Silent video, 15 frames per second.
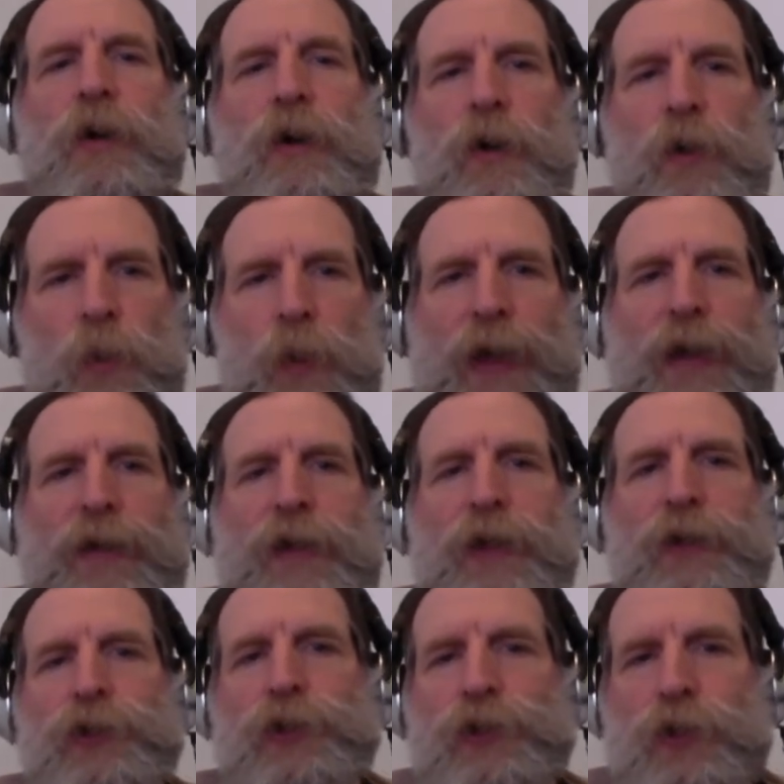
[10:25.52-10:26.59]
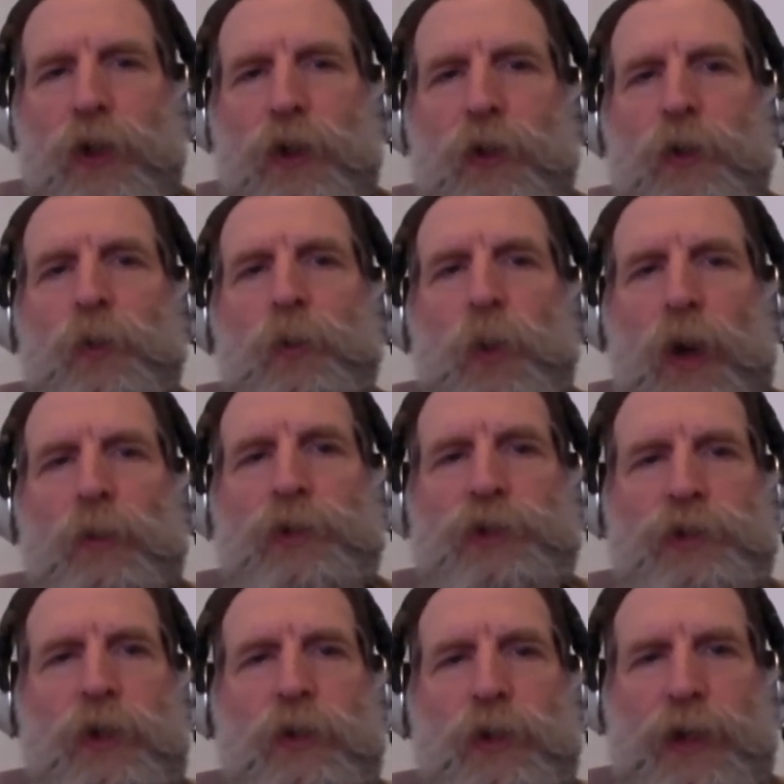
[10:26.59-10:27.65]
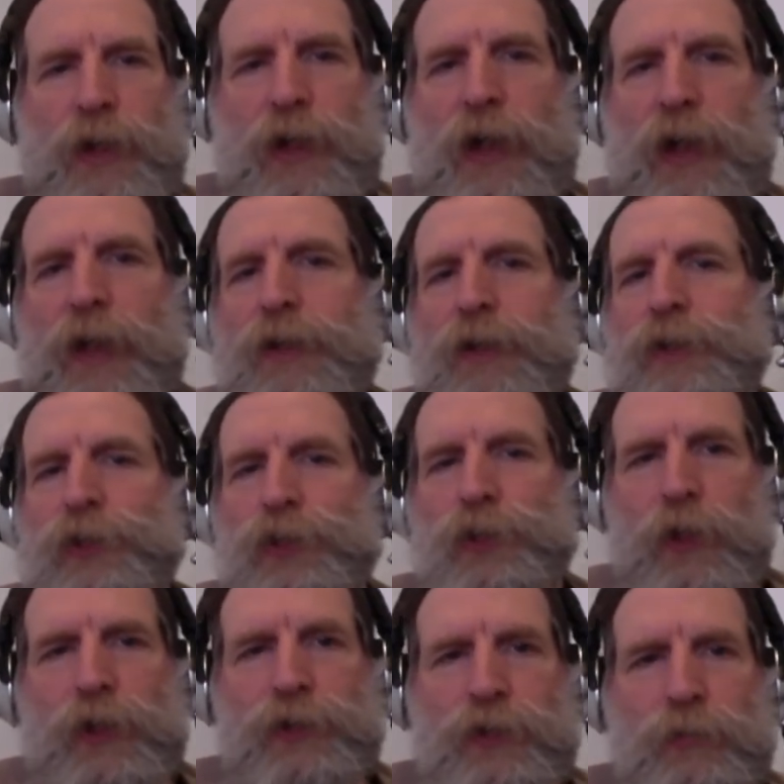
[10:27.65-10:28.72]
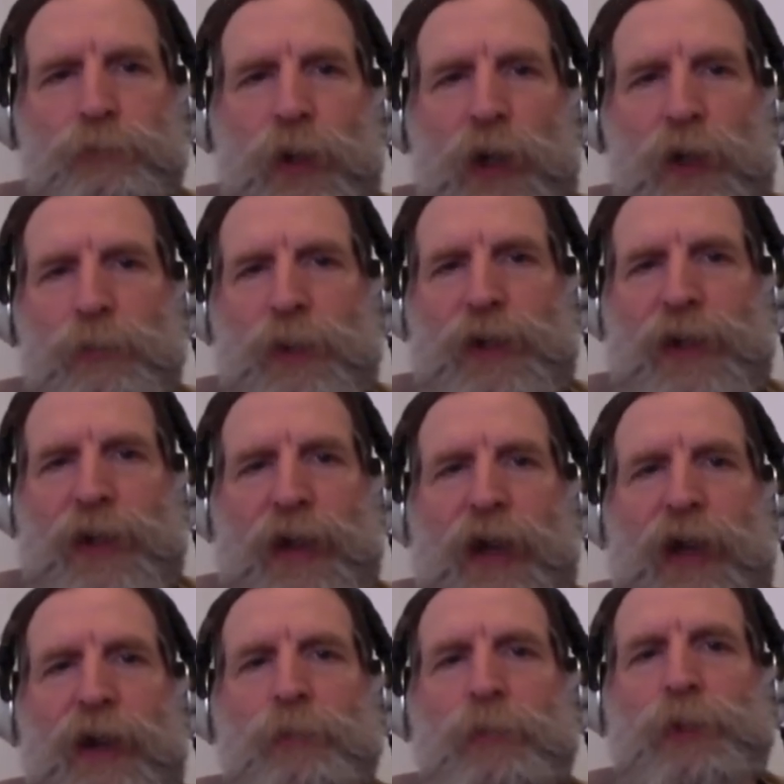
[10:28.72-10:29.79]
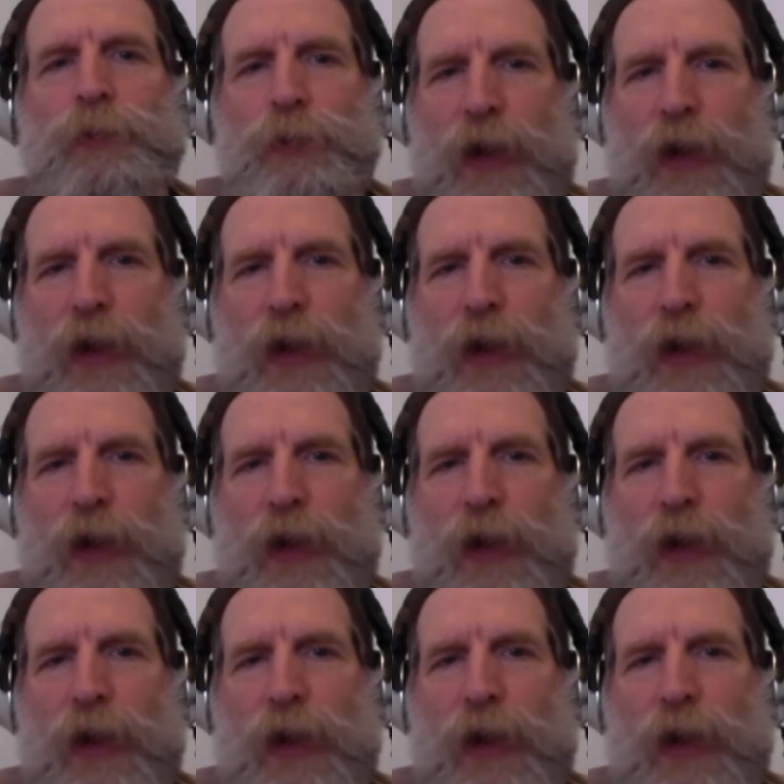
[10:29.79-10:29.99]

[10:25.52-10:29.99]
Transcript: who went and showed what was going on in the streets of Birmingham with